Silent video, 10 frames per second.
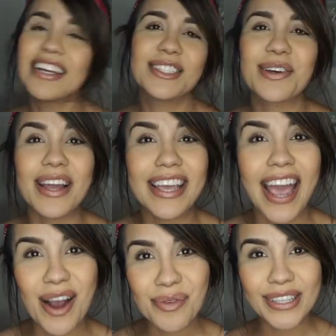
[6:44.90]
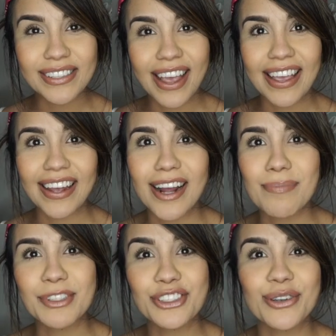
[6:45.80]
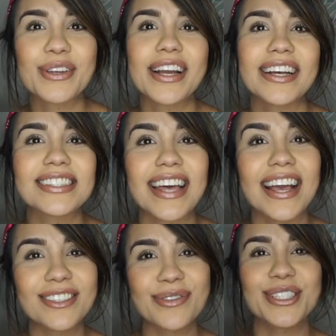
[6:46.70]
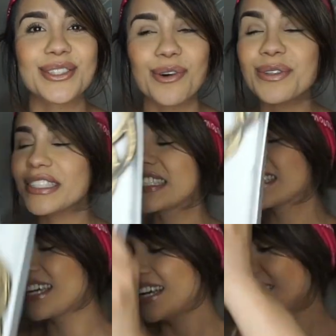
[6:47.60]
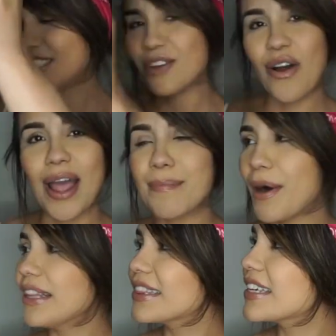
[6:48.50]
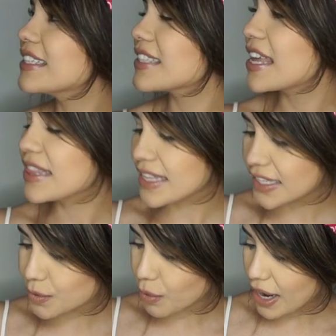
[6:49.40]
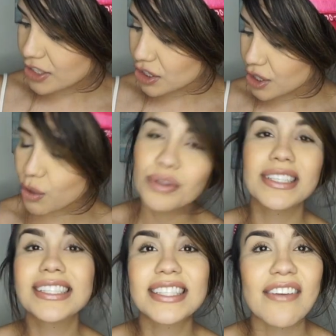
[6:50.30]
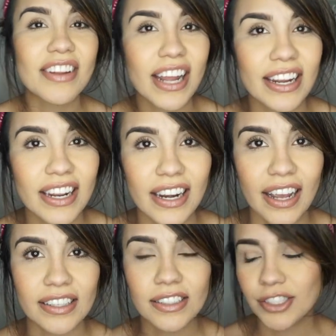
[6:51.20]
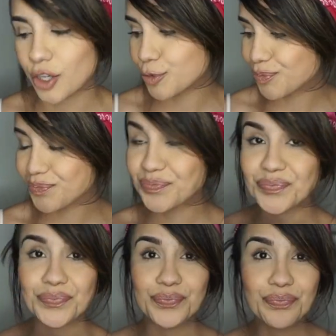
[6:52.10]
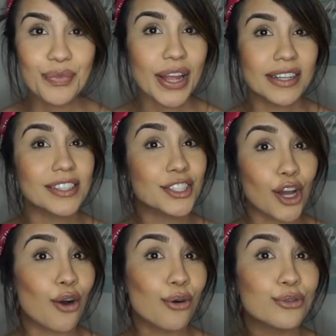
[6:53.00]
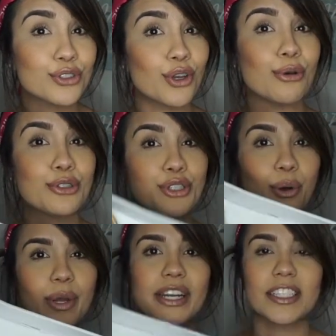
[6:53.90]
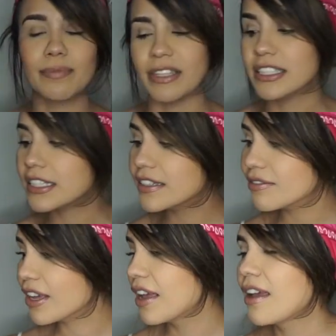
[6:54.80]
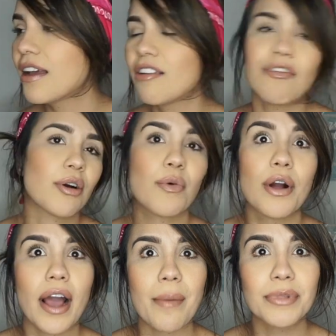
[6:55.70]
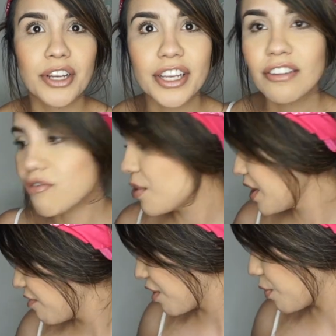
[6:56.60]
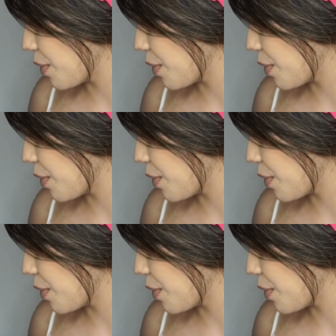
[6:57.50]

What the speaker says: So I can't wait to hang it up and show you guys the end result. So I bought this, and these were actually only $7.99. So inexpensive for what I'm looking for and for